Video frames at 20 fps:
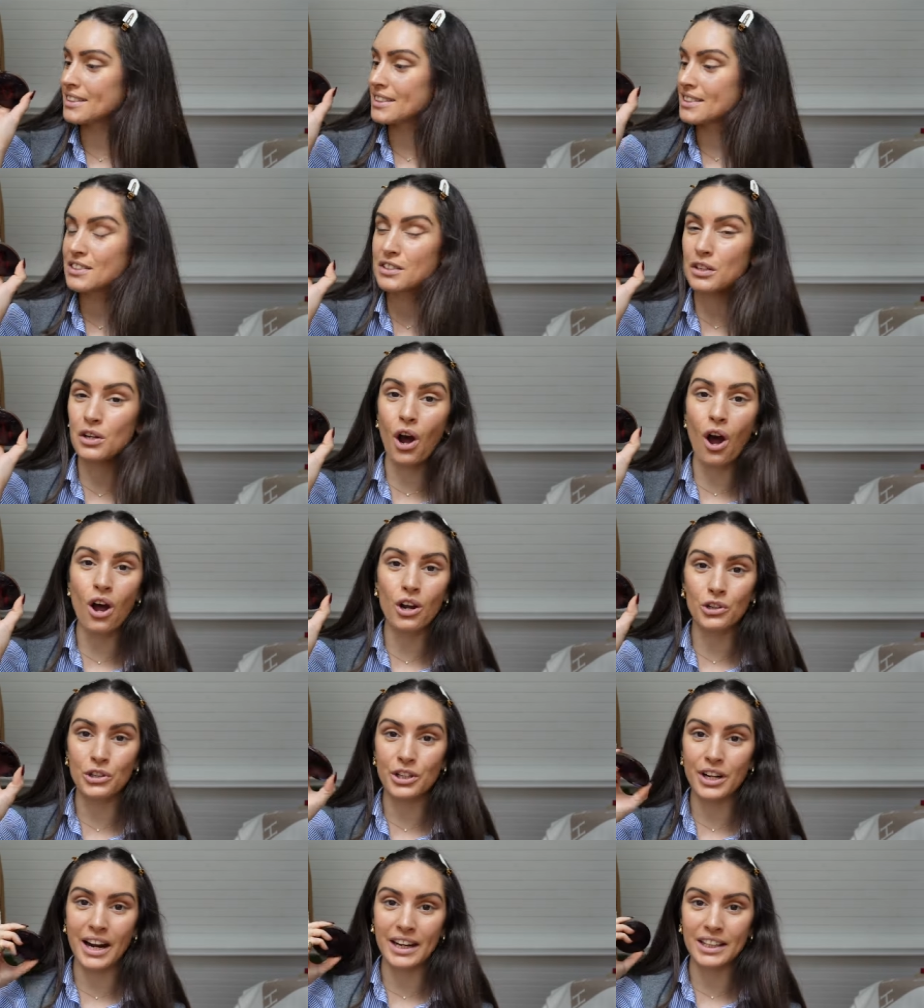This is a
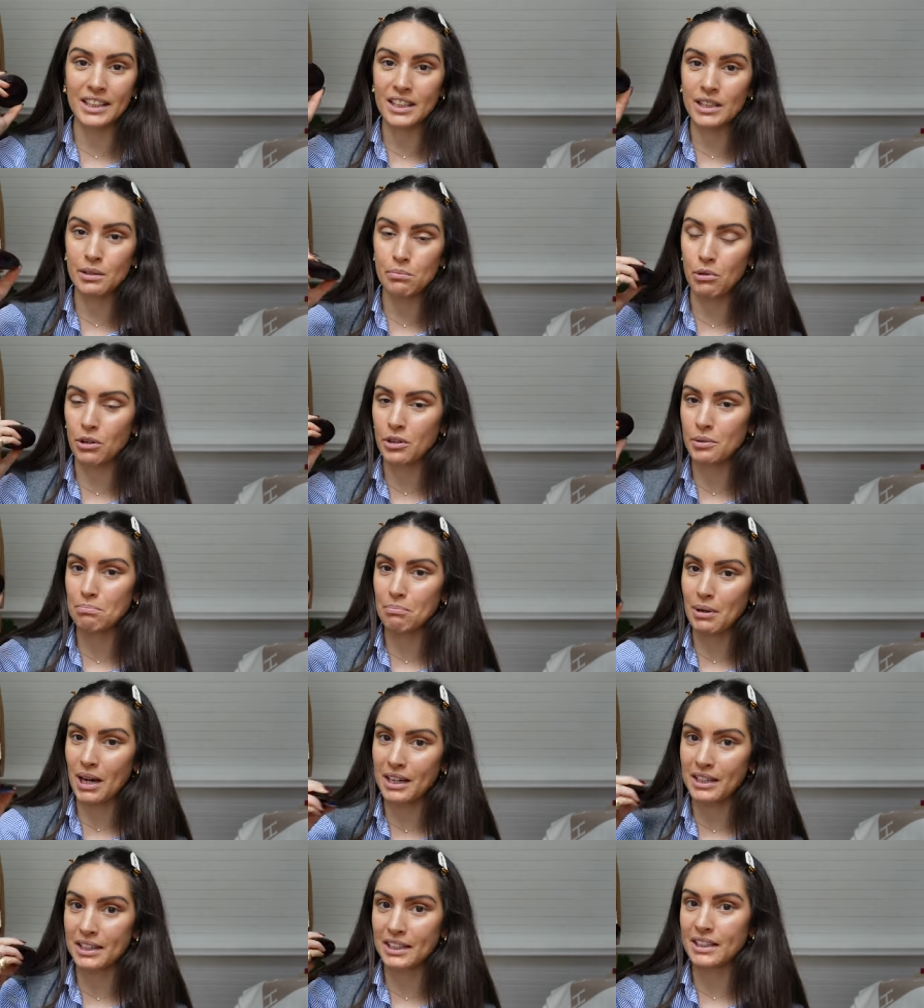color I keep on
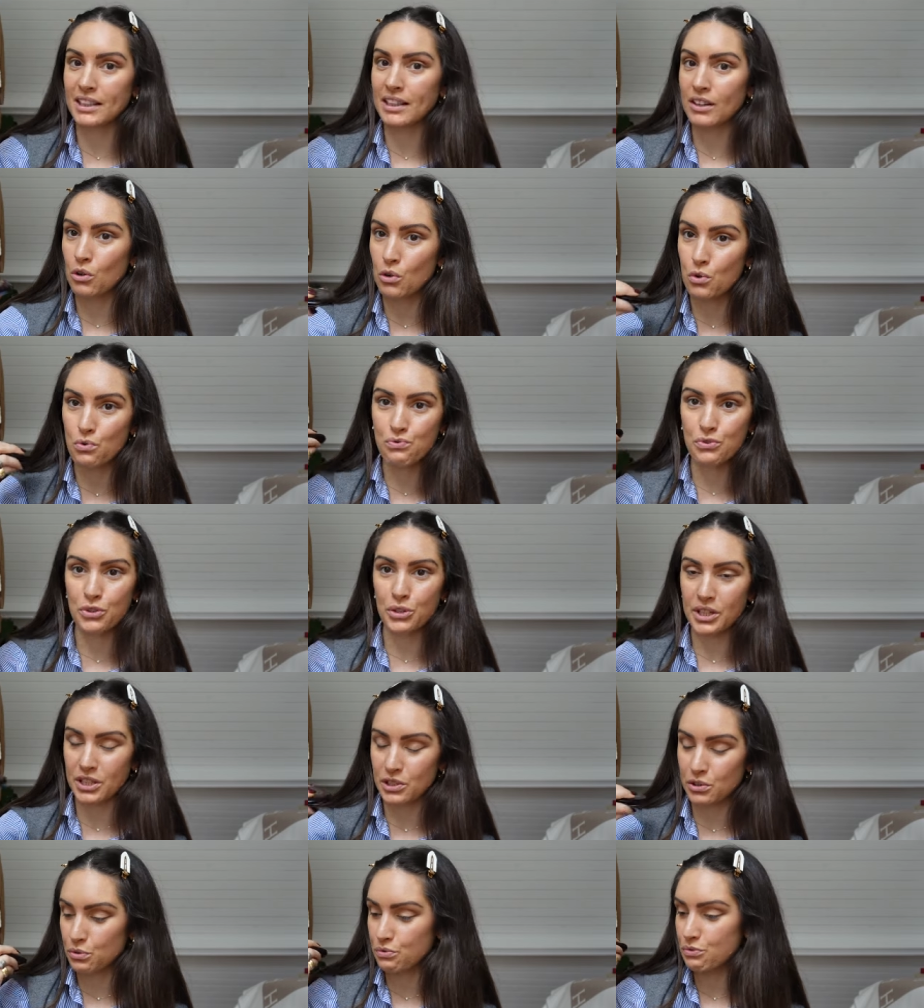buying over
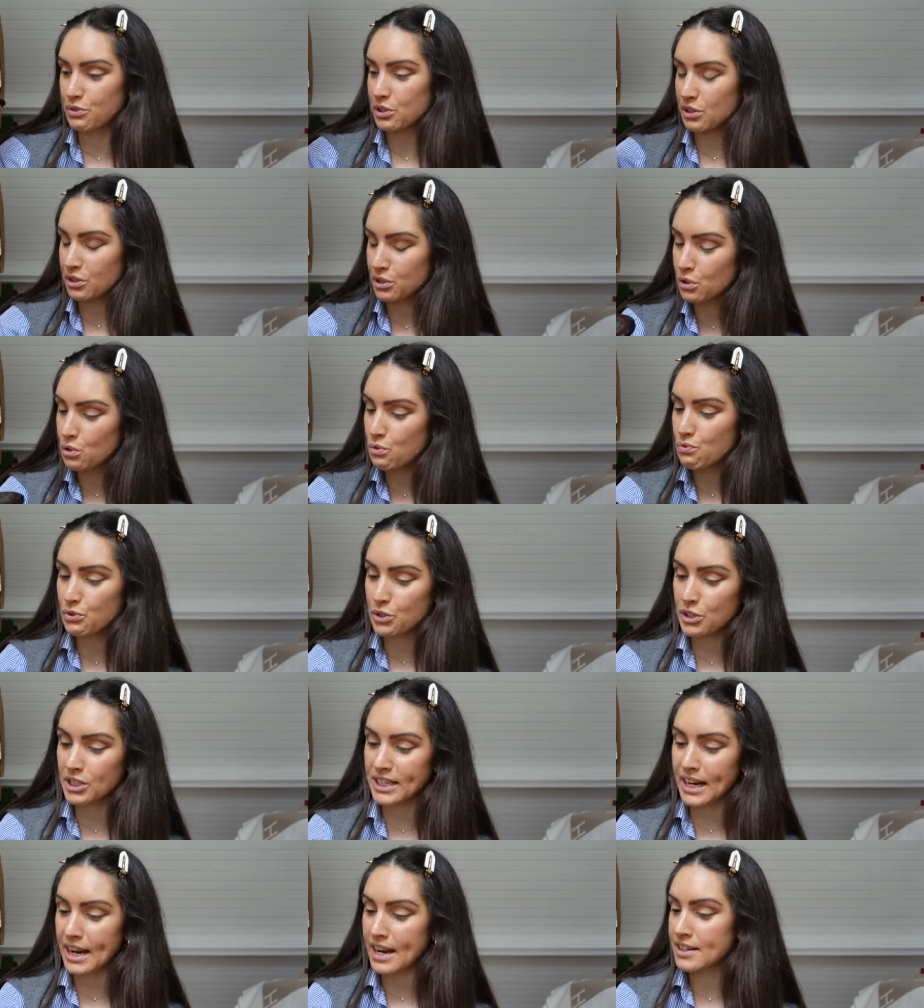and over and
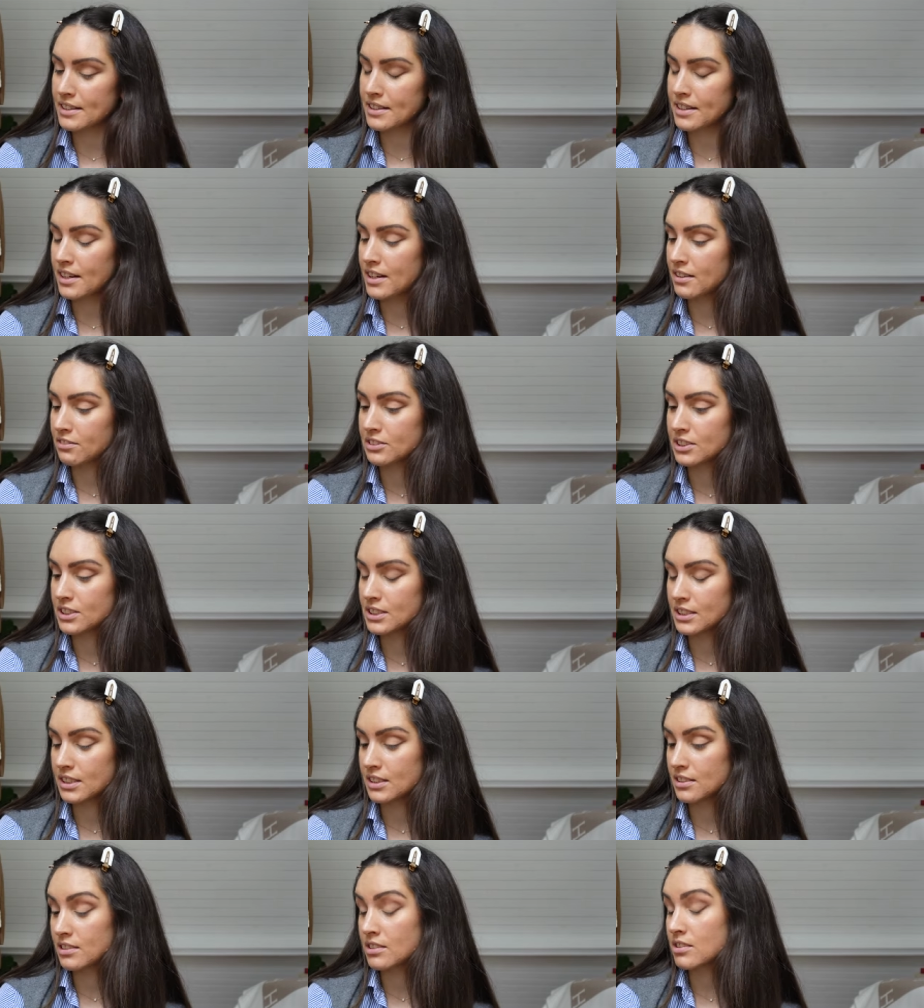over again ever
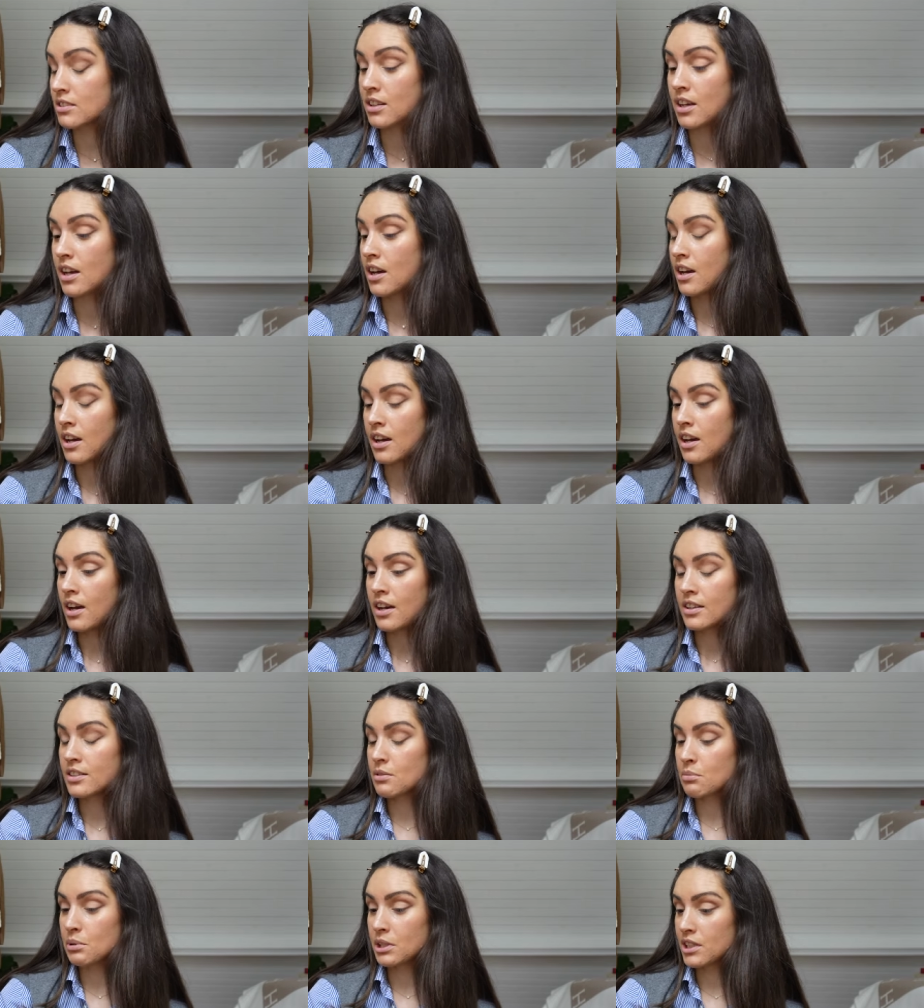since
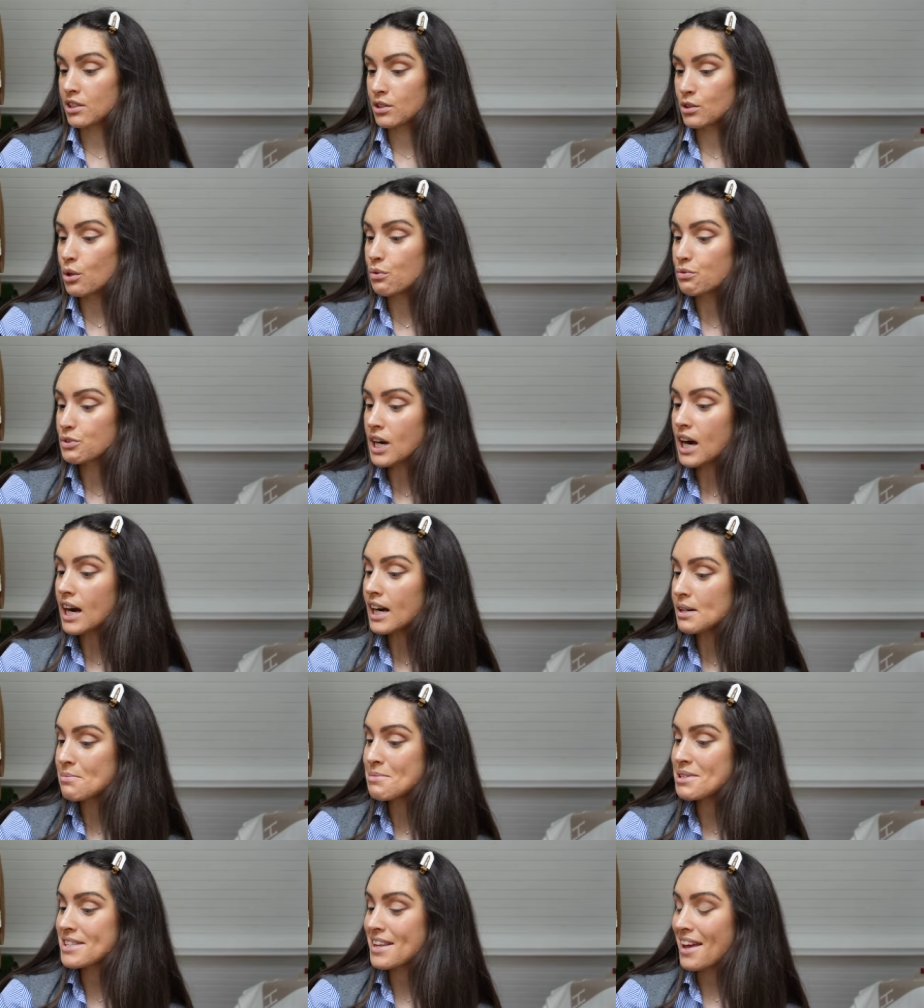the beginning of
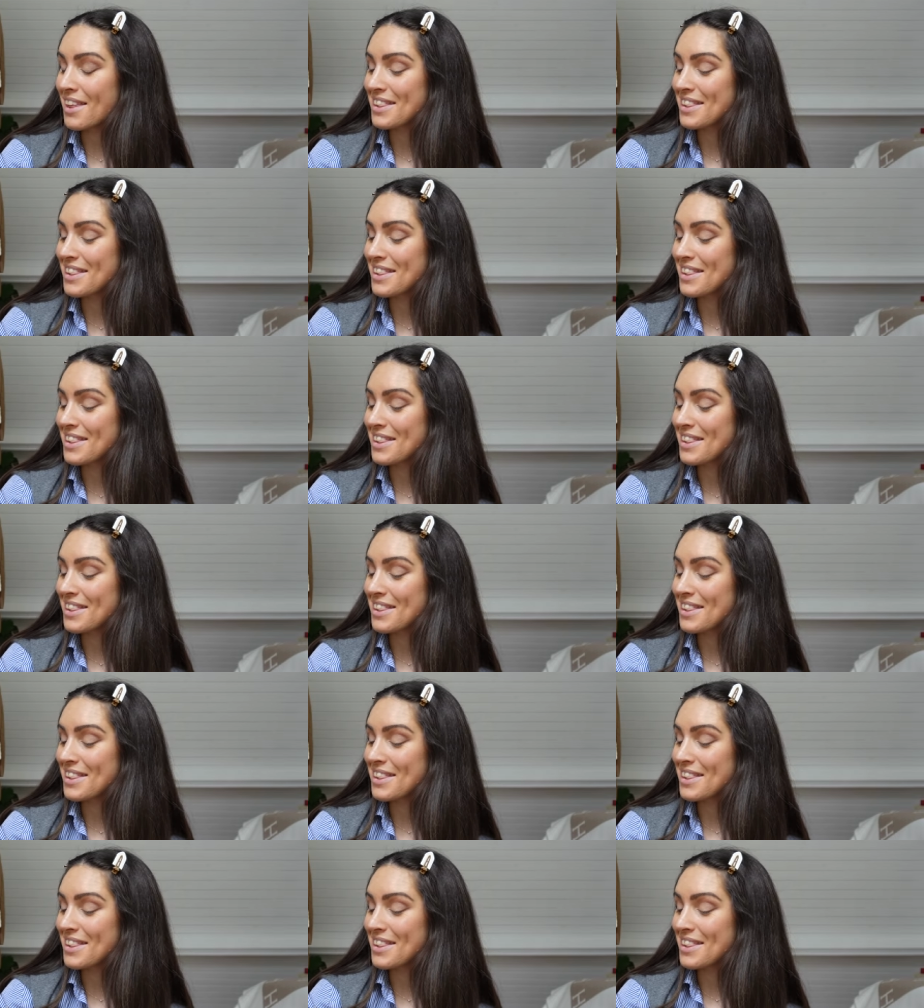times.